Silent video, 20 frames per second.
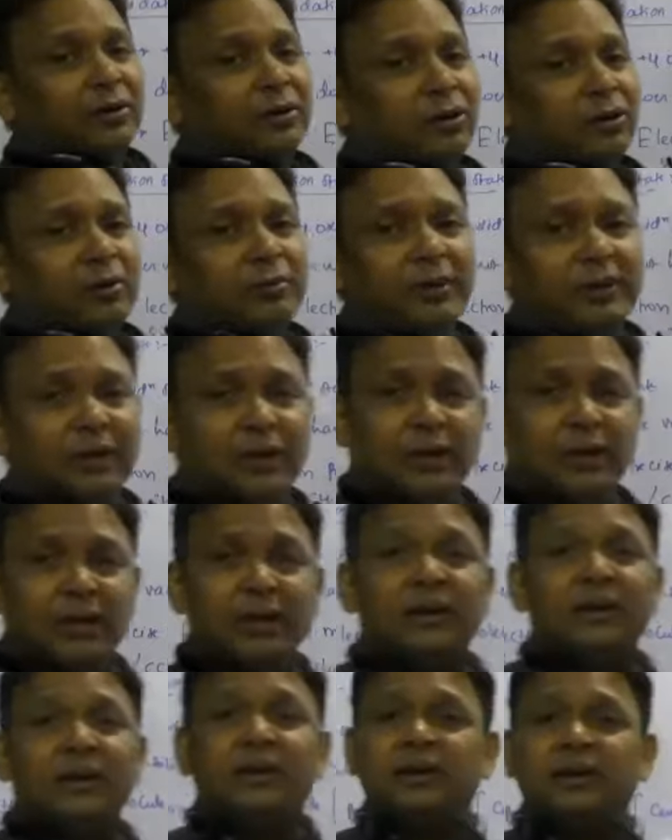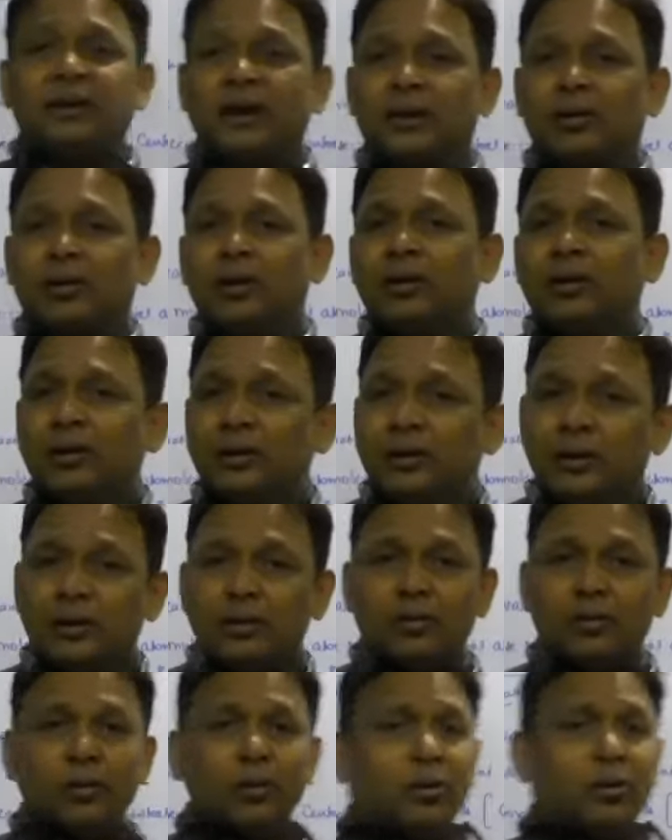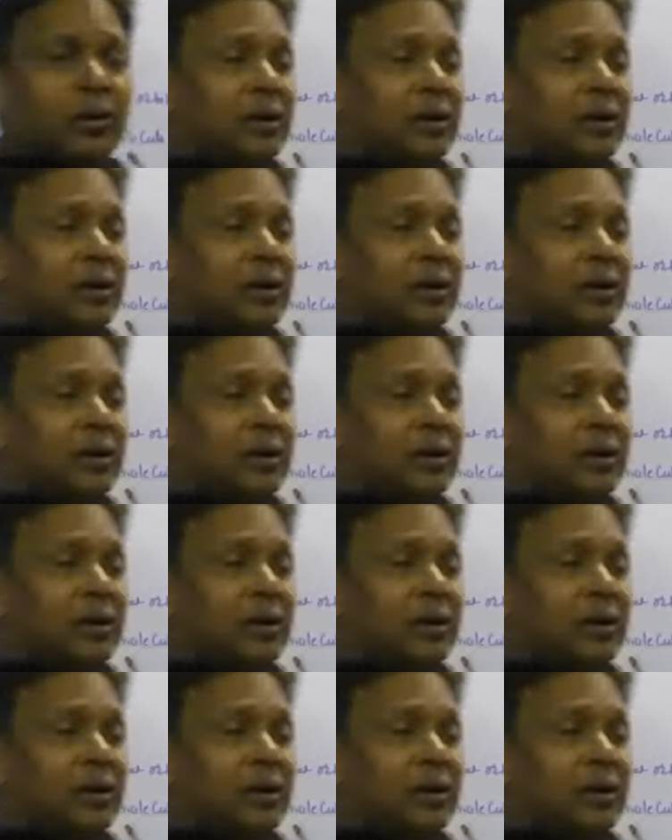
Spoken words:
orbital, it cannot undergo